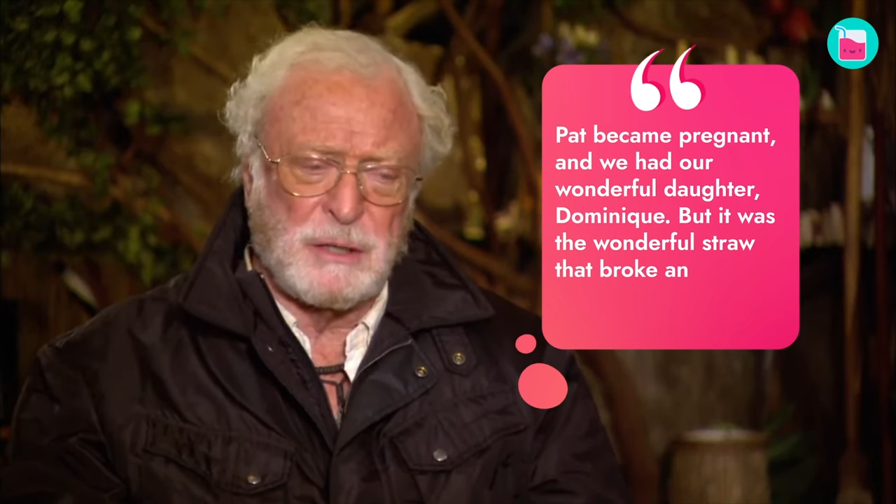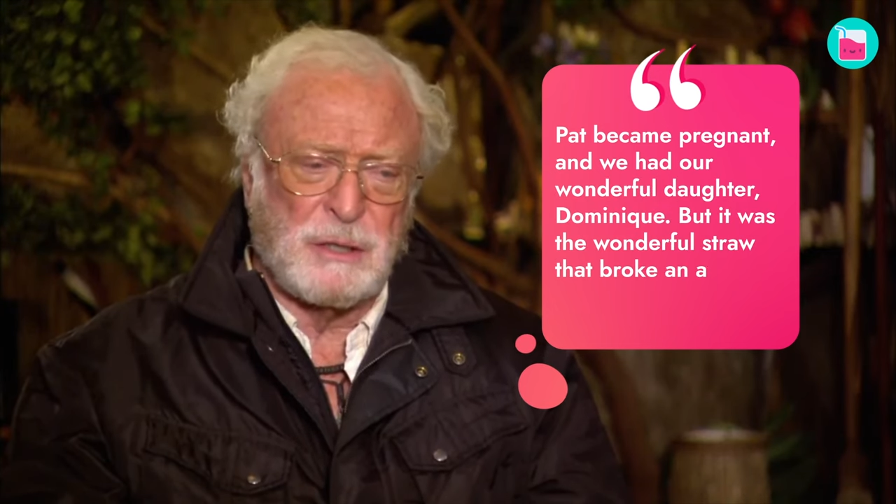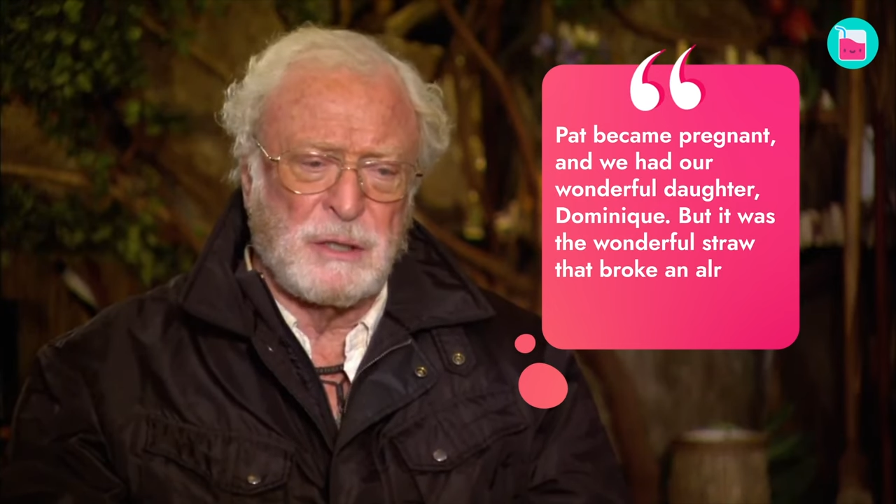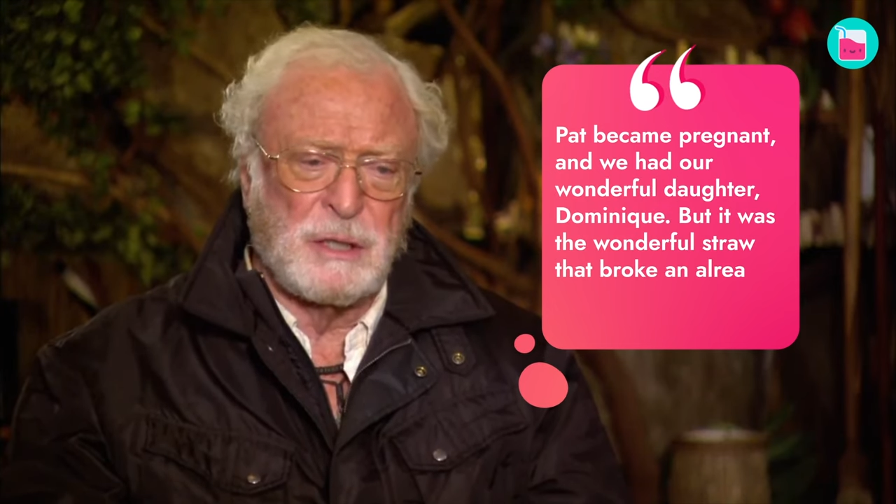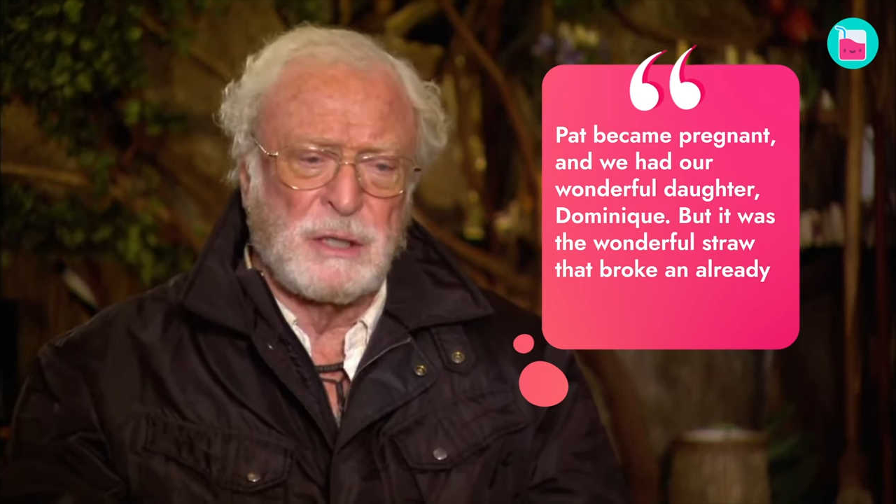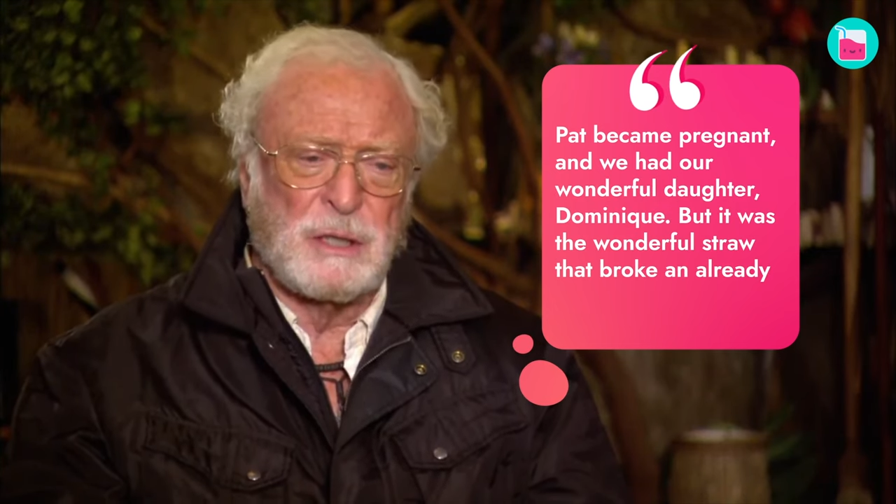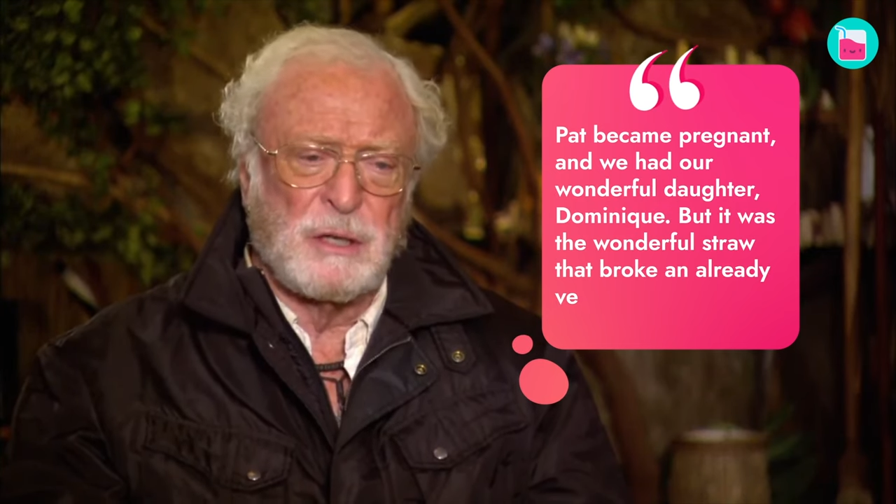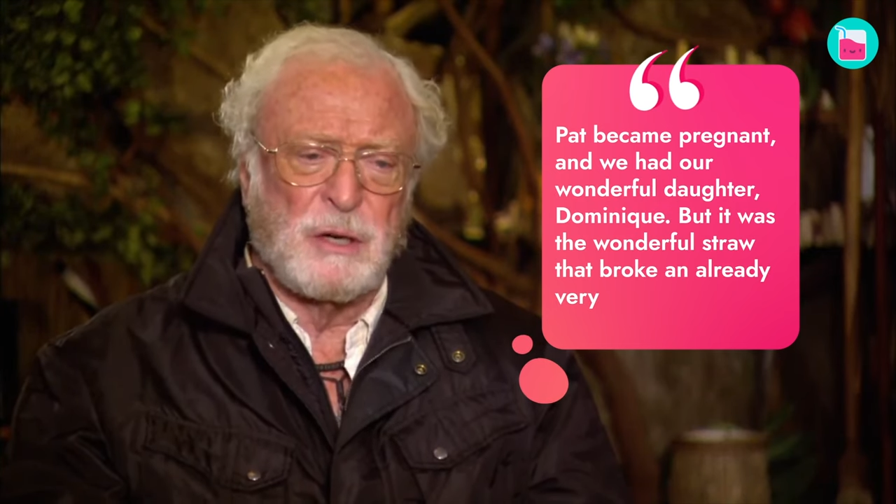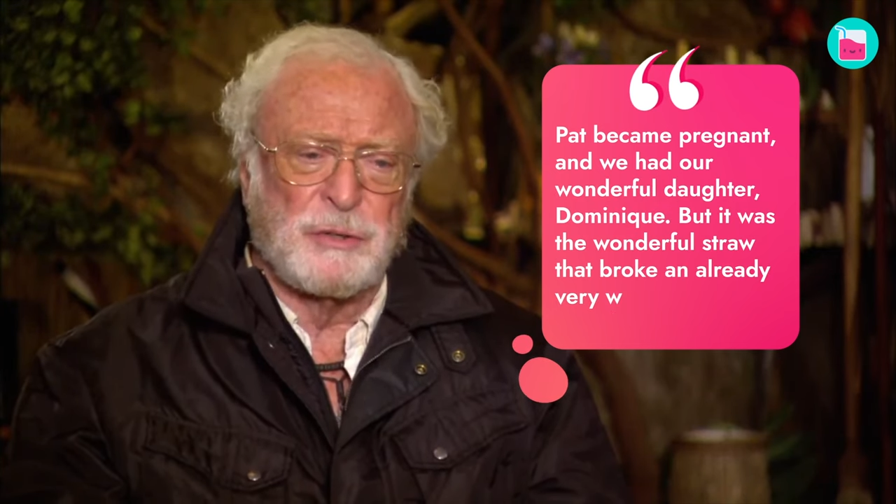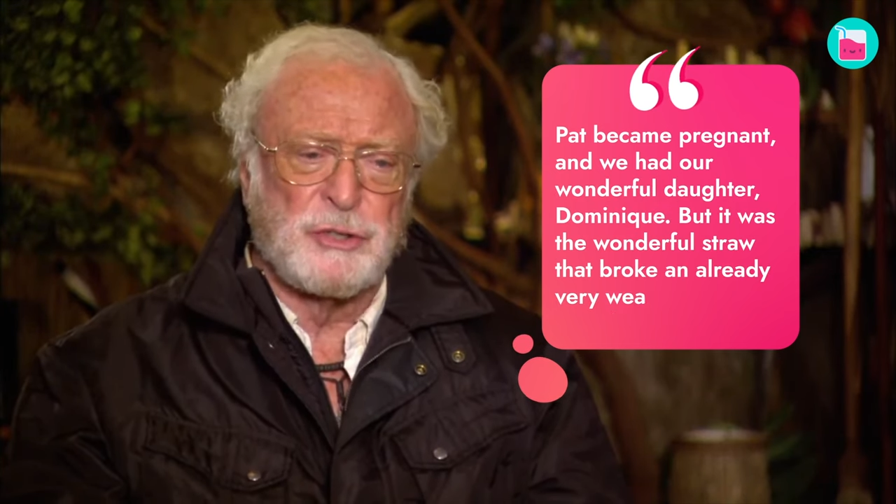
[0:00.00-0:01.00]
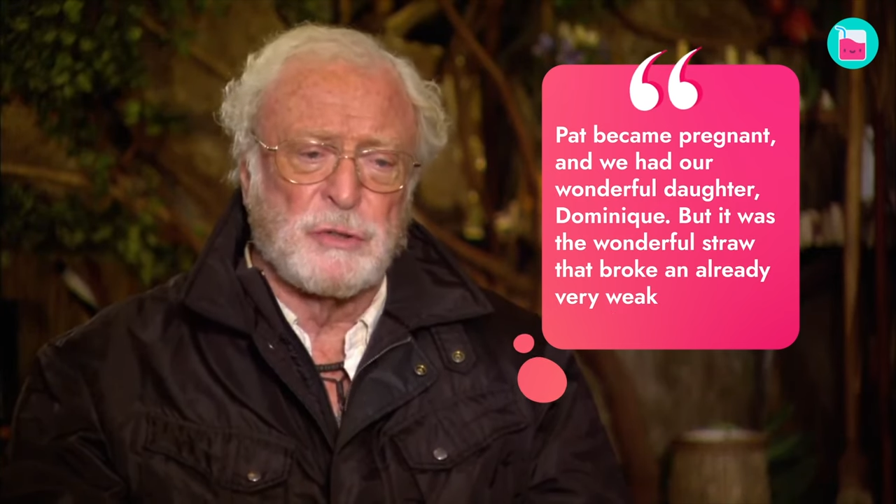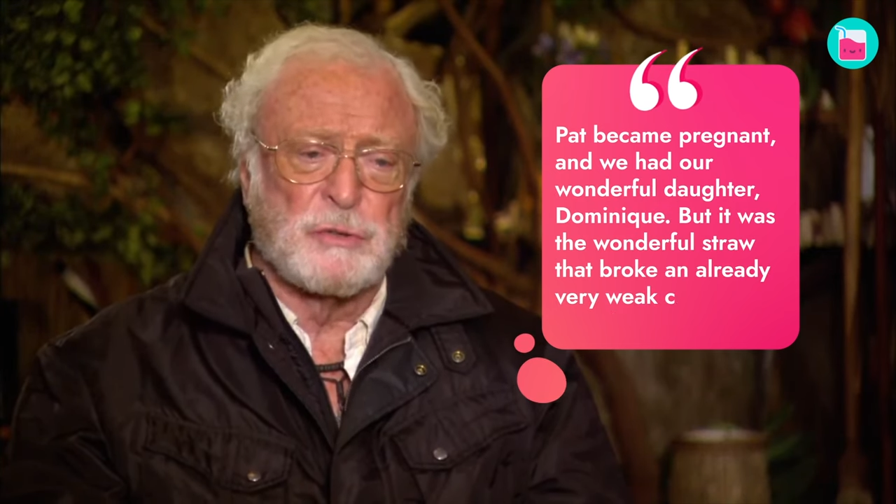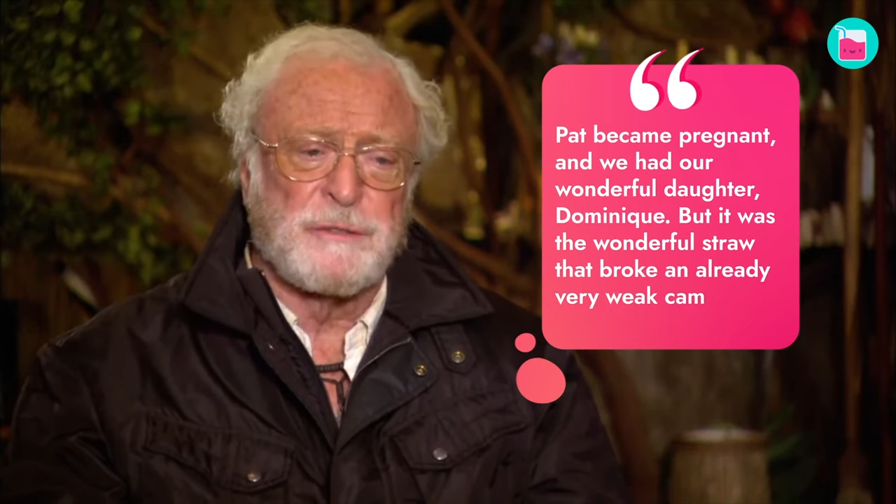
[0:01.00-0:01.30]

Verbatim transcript: already very